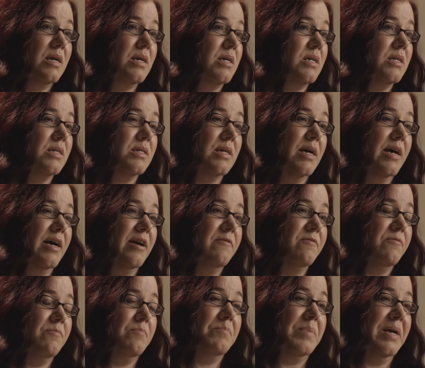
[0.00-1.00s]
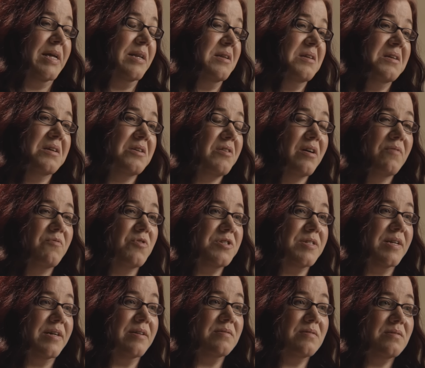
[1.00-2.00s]
and I've been here ever
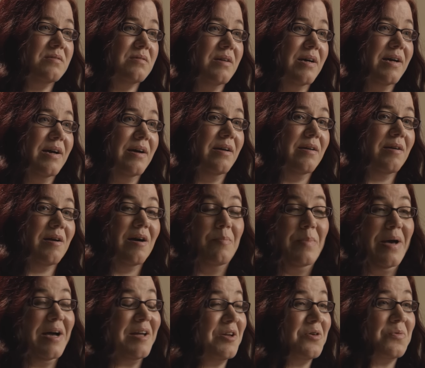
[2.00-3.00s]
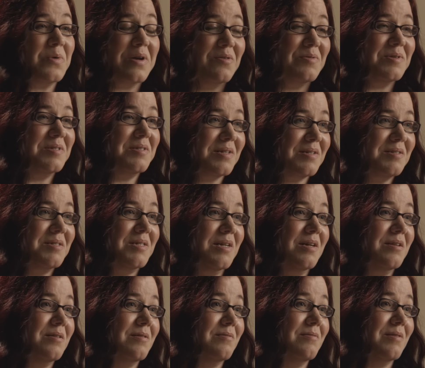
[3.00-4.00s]
since. I got back here when I was
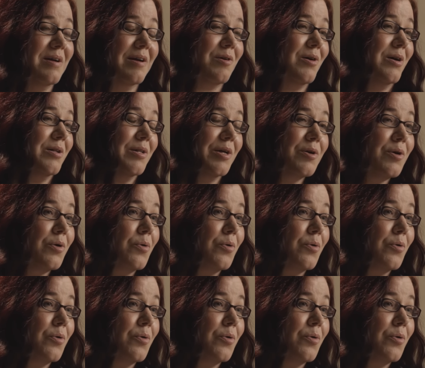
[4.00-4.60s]
16 and I call it